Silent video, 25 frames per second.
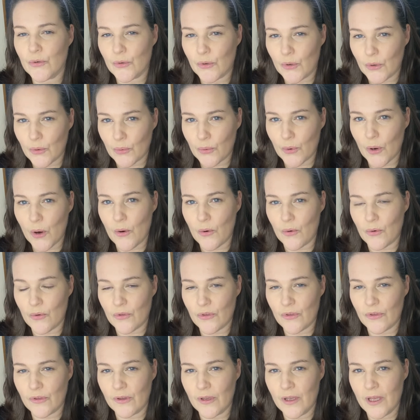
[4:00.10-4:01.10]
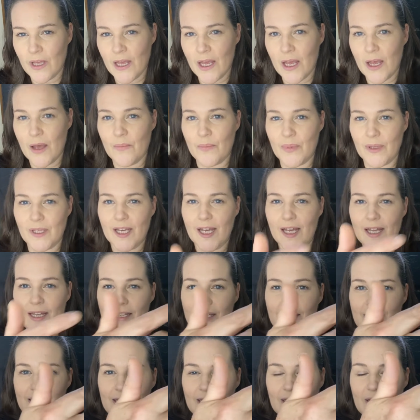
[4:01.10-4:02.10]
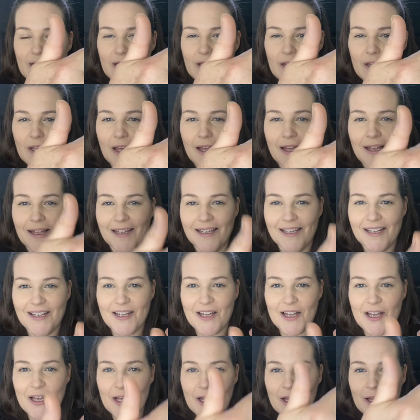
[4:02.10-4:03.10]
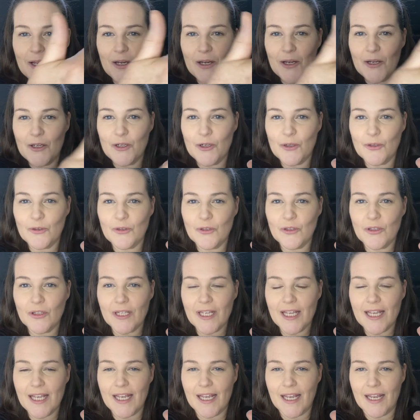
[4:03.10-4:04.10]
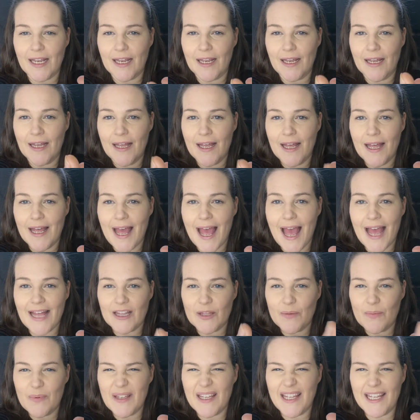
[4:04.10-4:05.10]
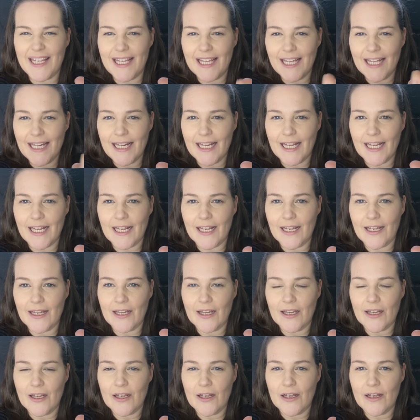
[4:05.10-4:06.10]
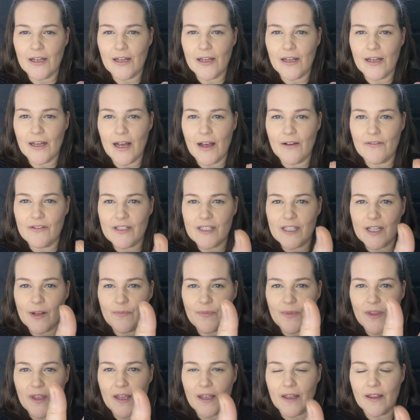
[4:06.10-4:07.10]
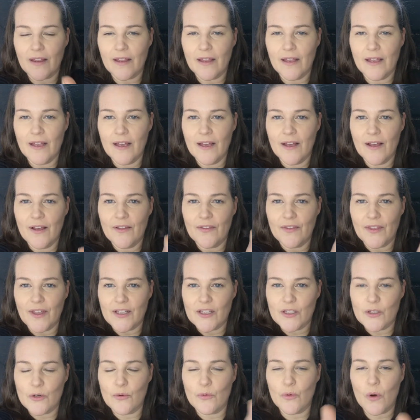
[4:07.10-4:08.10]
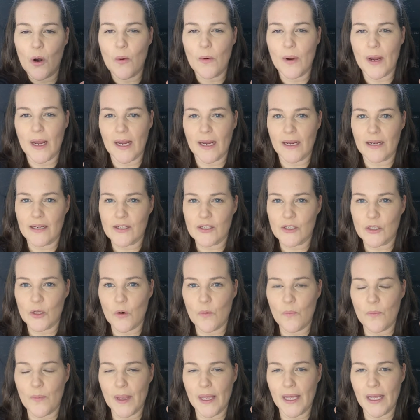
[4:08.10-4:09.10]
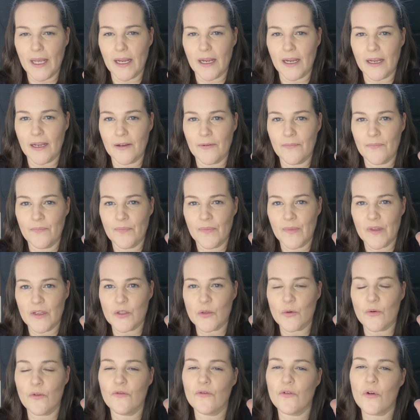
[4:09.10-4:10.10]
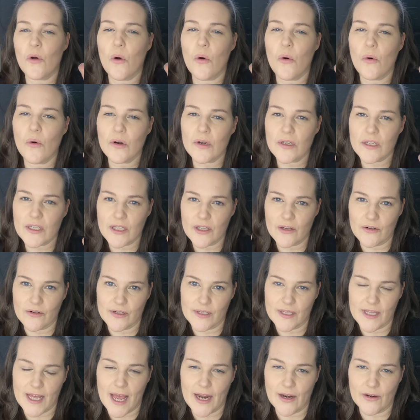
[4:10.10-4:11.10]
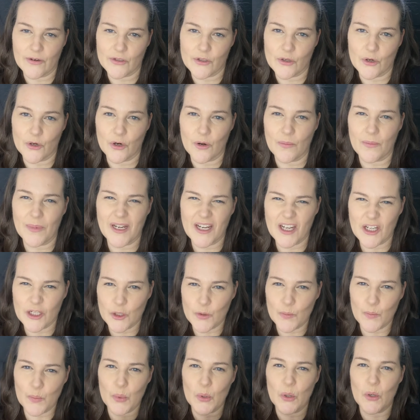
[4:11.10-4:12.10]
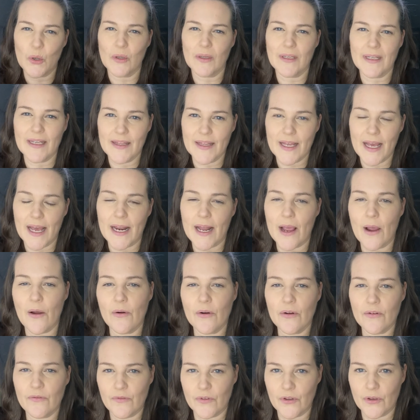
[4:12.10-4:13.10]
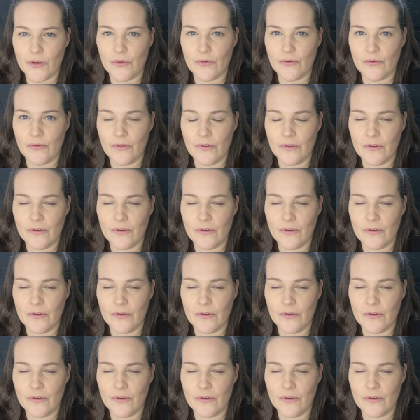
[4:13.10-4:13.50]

growth, because you're looking at the beginning of something that's growing so big. So of course there's that internal, because you're pulling that out of you.